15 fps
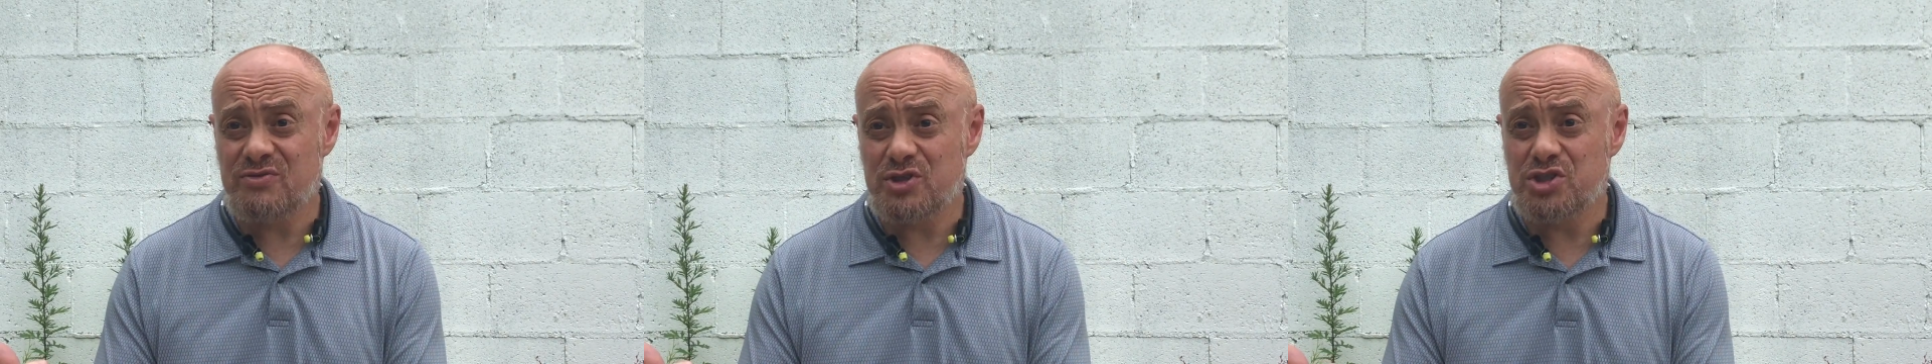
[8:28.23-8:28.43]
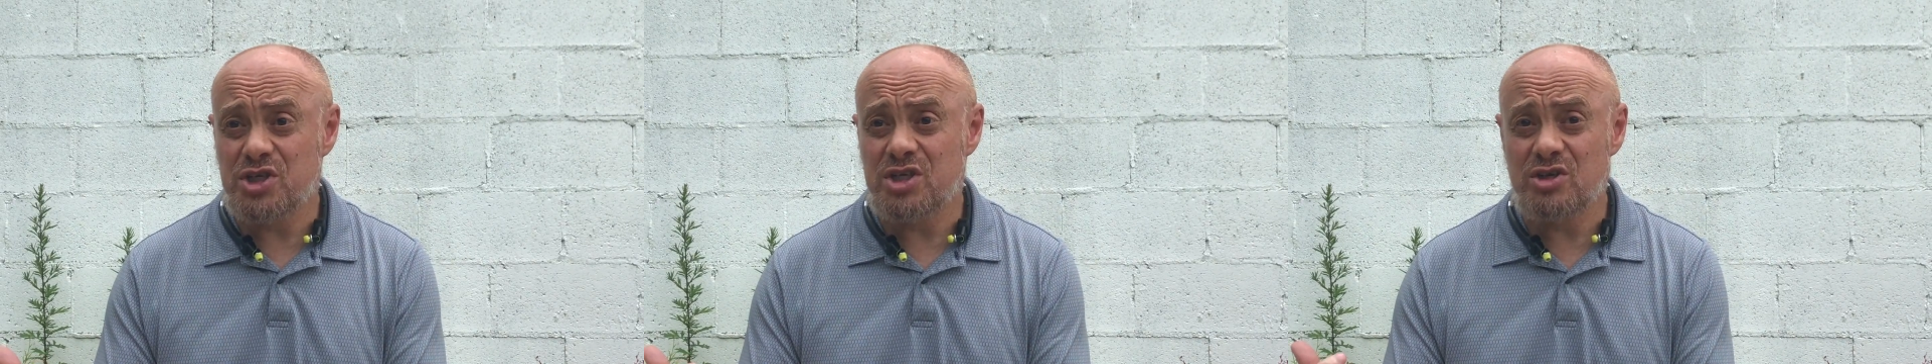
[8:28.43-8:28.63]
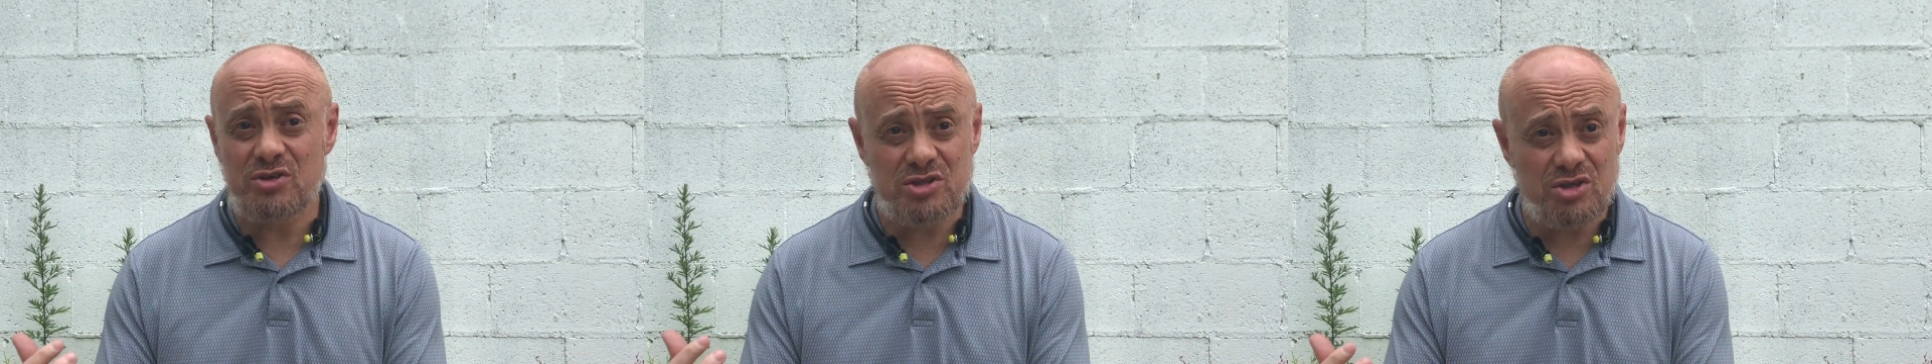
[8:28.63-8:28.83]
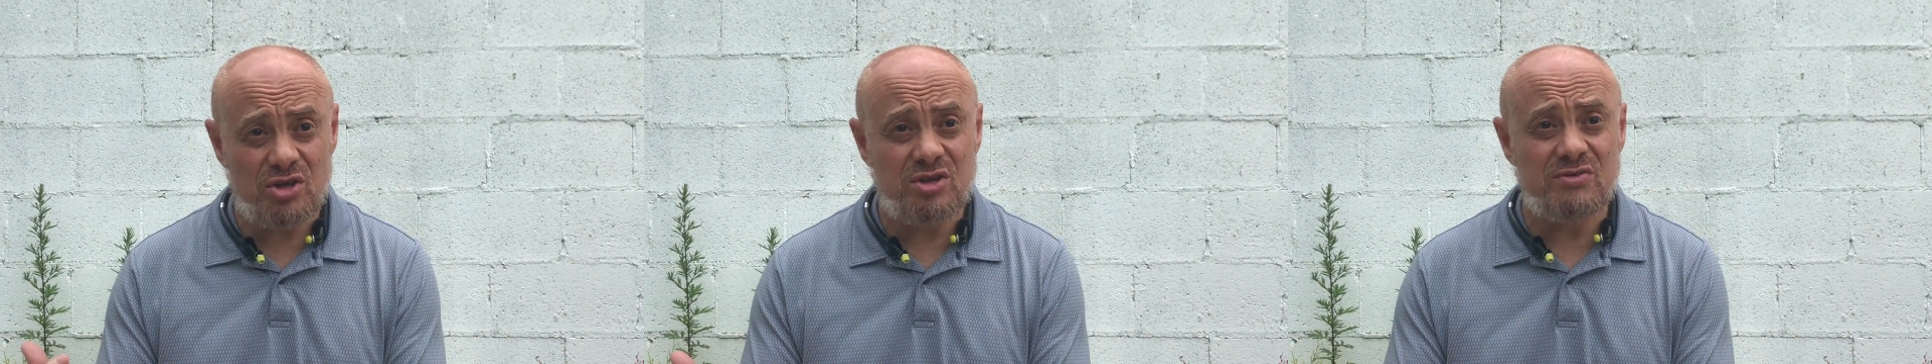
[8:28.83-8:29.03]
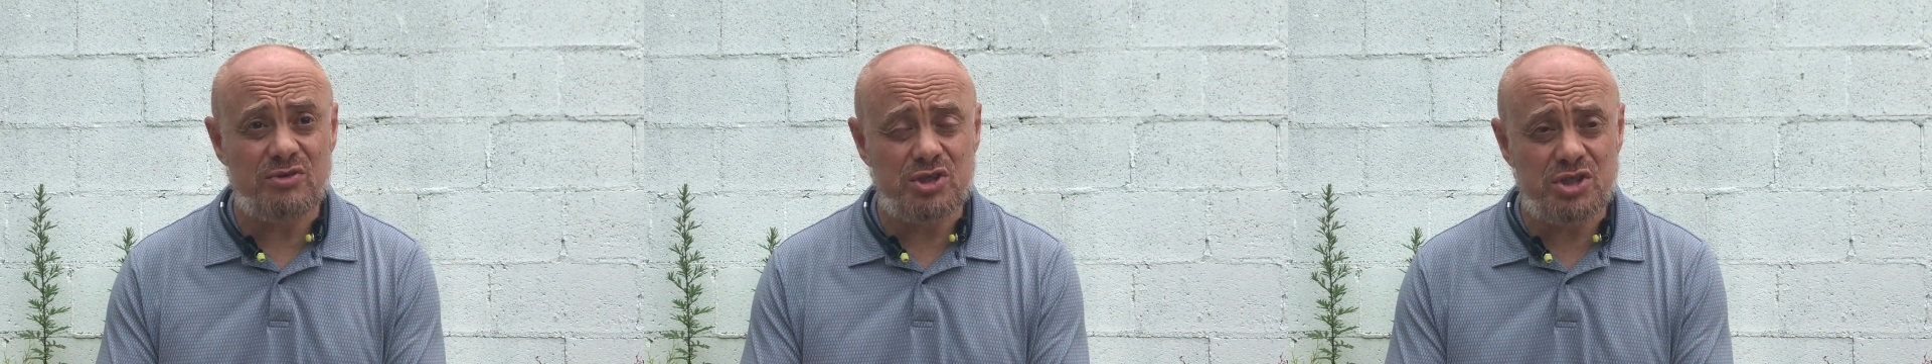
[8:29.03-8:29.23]
Virginia, or
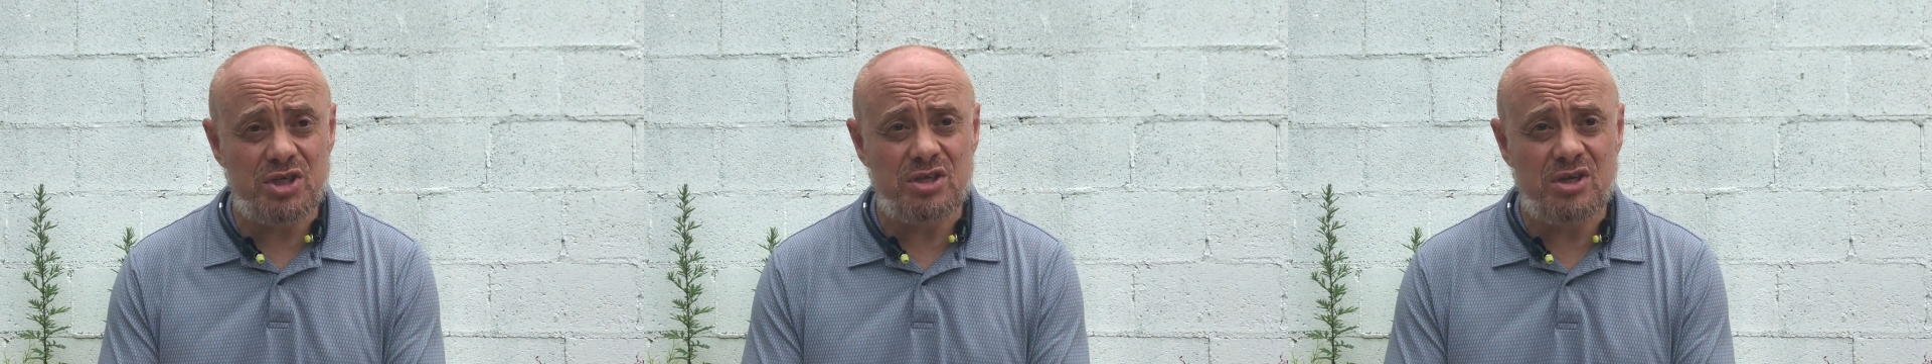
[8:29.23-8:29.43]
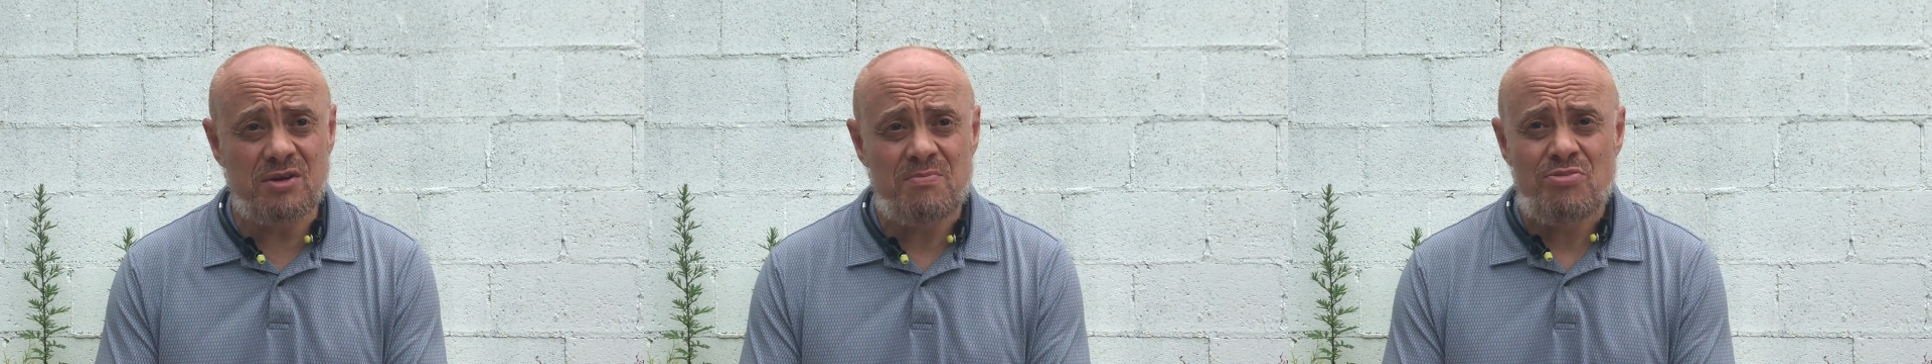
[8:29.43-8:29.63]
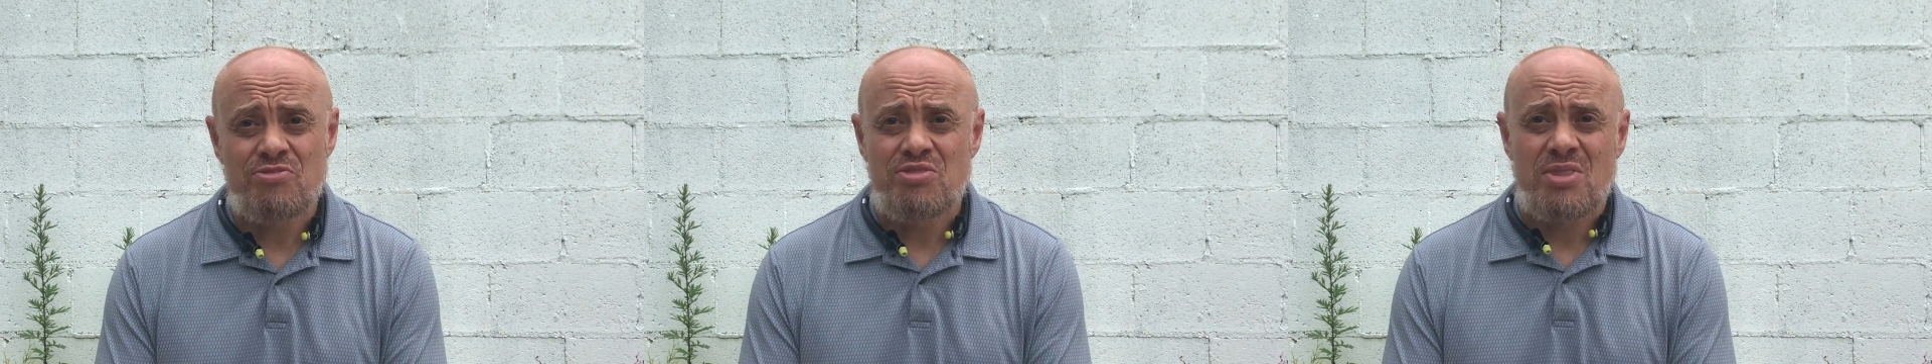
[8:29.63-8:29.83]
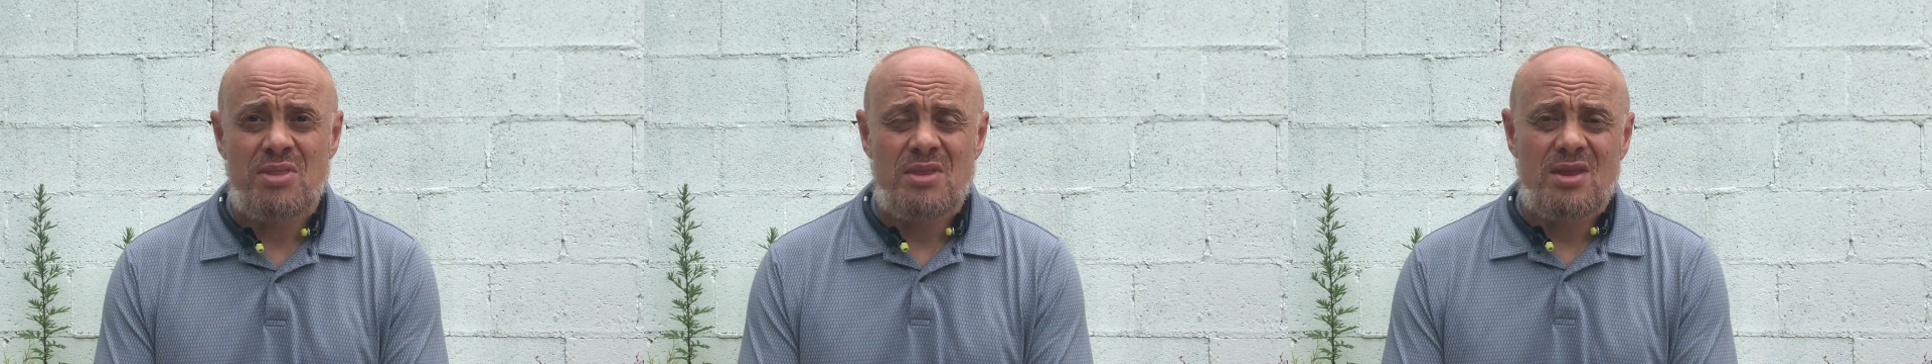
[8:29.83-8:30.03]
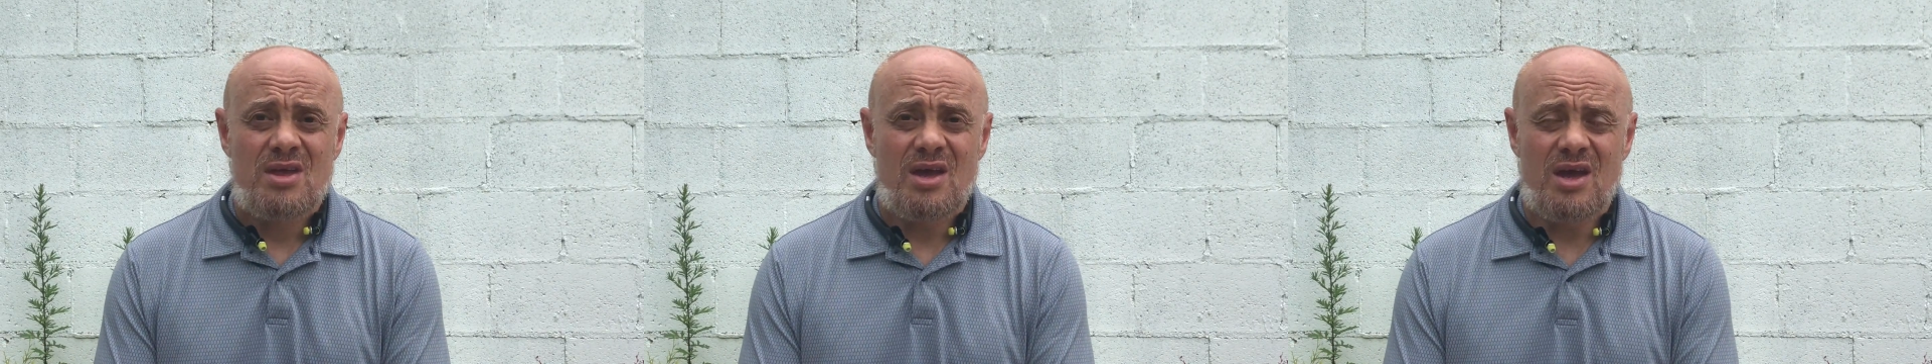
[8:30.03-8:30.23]
Southern Virginia.
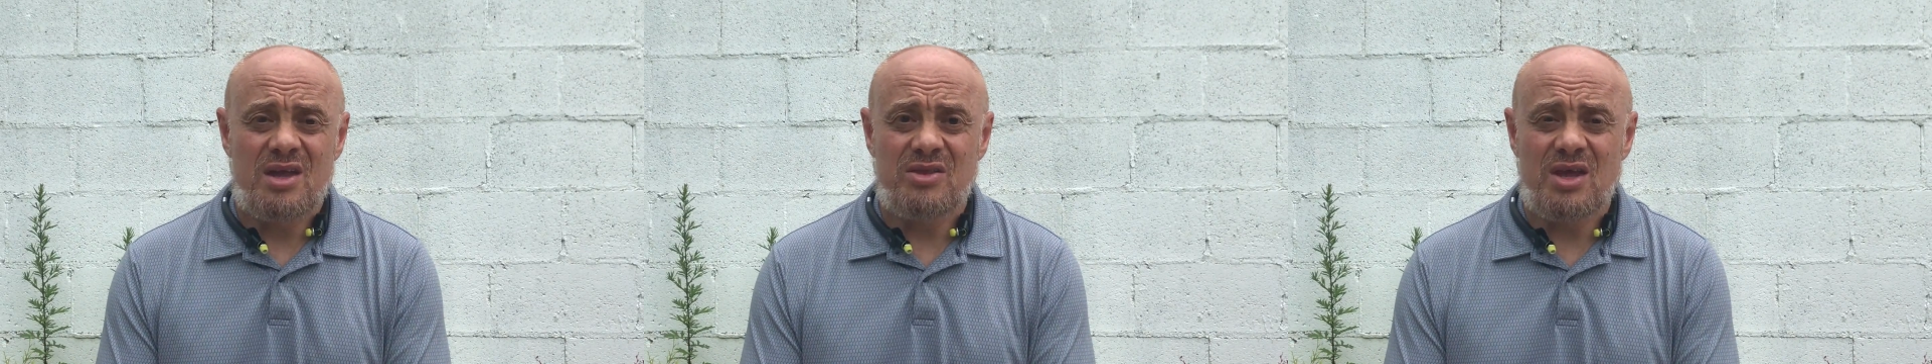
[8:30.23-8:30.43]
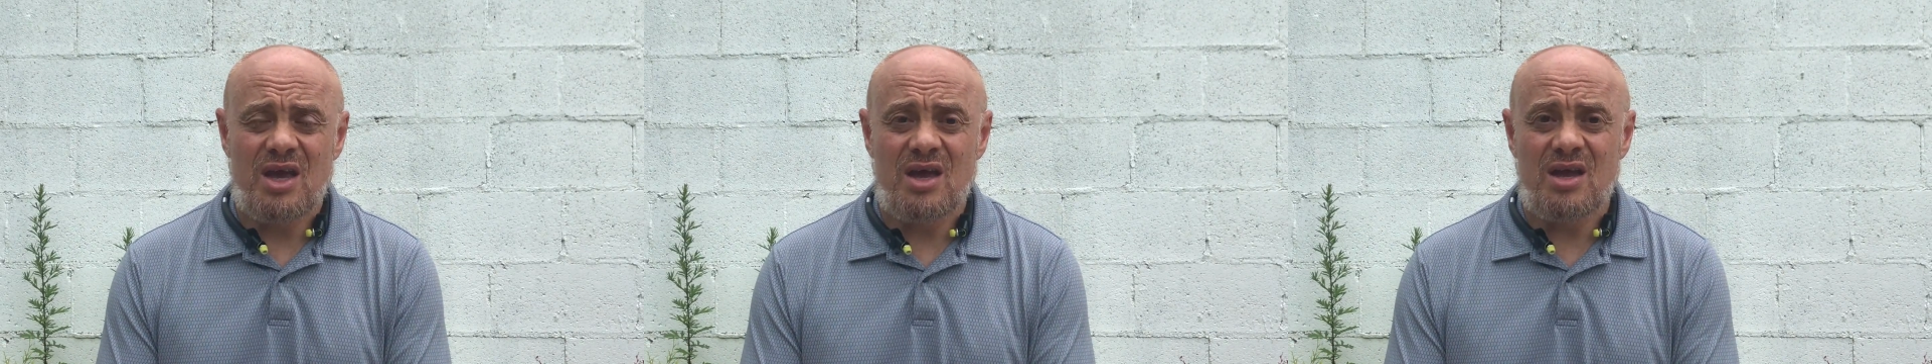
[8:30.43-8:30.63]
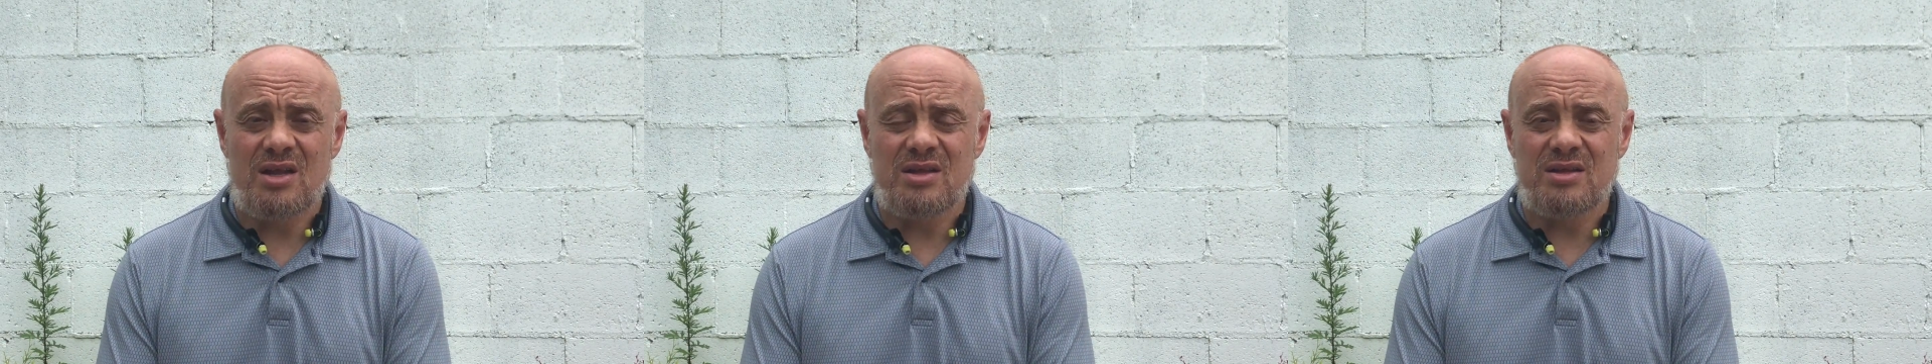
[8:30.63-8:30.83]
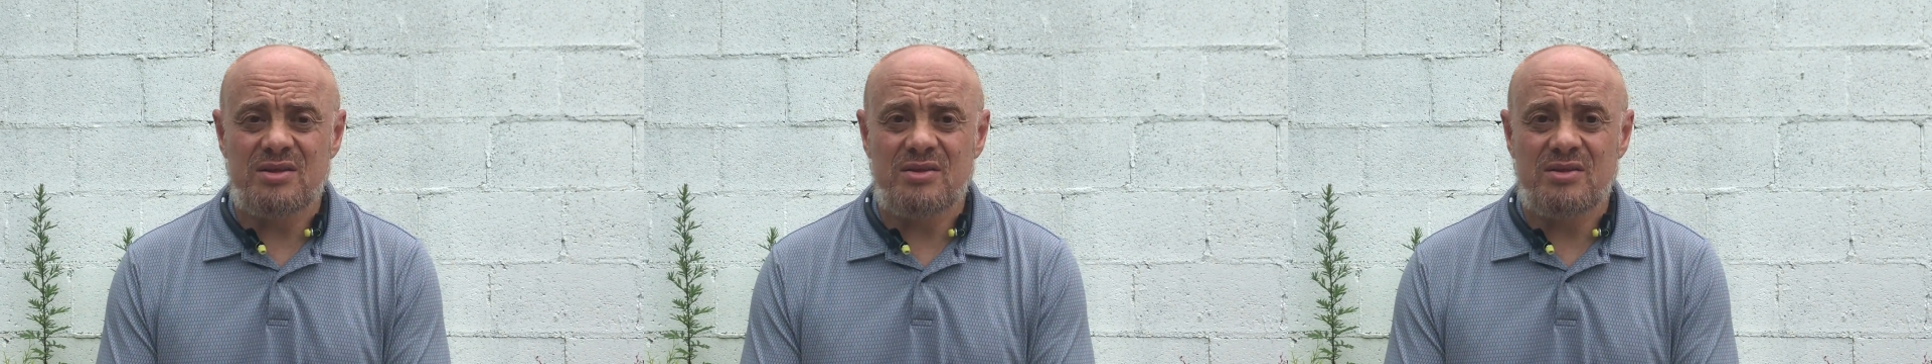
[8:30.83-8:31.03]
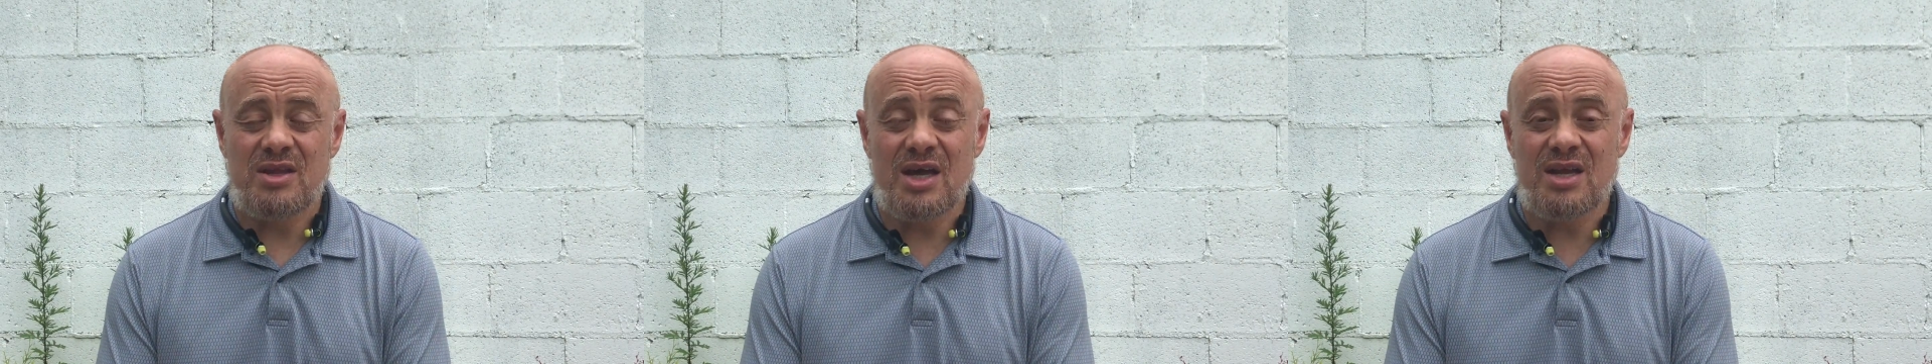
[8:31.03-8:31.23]
And then